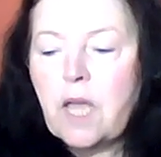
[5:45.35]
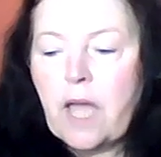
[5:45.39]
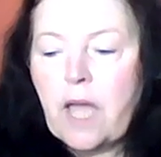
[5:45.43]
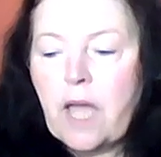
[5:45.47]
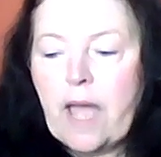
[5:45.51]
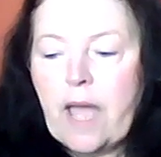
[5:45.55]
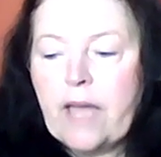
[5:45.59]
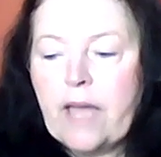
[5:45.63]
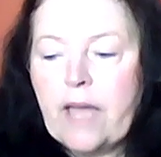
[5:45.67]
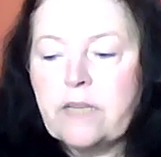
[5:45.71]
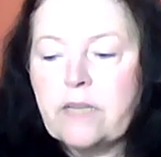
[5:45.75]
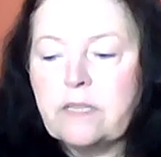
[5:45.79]

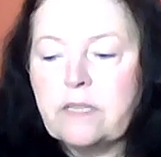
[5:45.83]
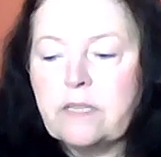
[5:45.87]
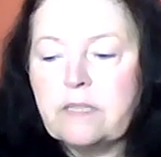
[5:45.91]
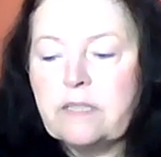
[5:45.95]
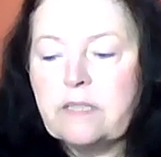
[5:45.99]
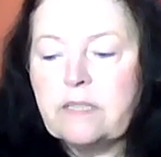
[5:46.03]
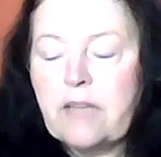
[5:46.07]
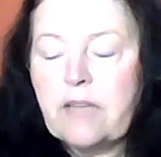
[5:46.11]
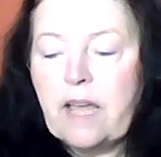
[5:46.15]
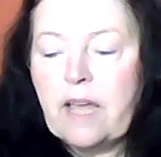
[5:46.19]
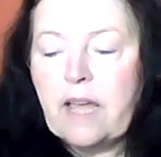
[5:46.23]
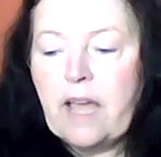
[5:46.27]
and
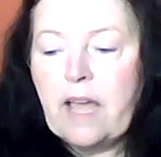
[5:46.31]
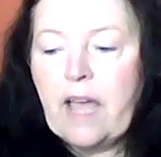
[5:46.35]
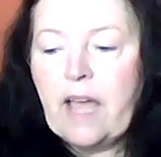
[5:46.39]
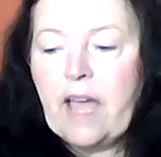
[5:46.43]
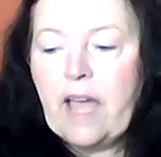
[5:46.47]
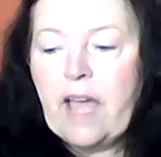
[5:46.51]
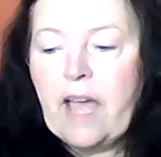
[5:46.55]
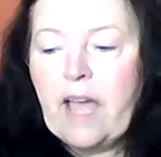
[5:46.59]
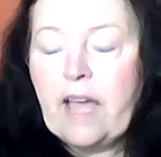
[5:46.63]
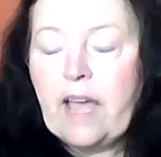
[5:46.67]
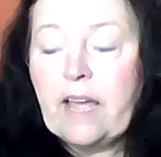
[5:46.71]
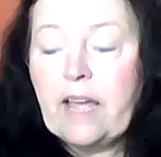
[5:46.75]

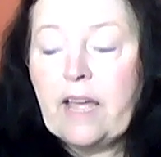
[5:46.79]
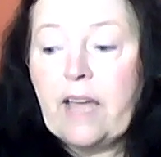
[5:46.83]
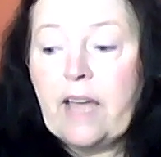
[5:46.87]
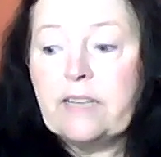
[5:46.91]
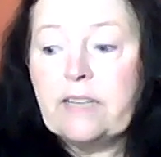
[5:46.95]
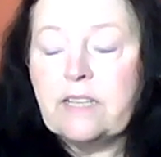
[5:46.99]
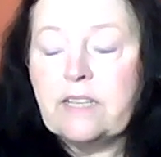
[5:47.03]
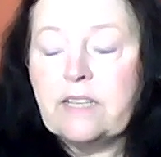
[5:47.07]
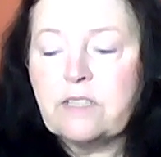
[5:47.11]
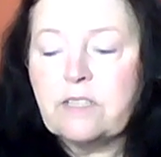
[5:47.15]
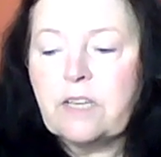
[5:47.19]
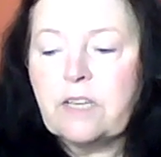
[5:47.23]

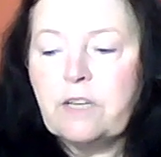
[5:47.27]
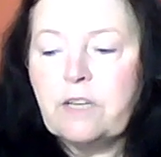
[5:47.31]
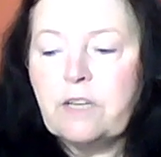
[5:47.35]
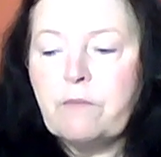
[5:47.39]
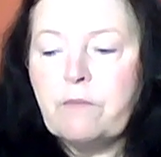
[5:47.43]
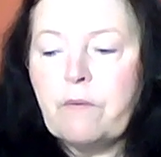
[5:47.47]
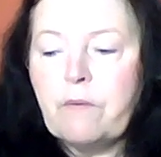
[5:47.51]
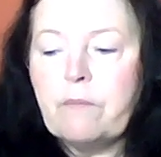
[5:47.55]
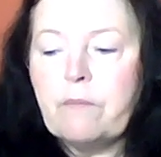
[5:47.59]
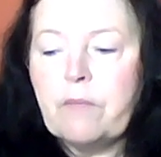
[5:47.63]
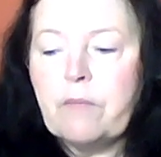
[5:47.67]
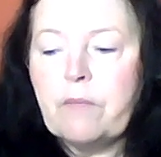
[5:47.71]
it's kind of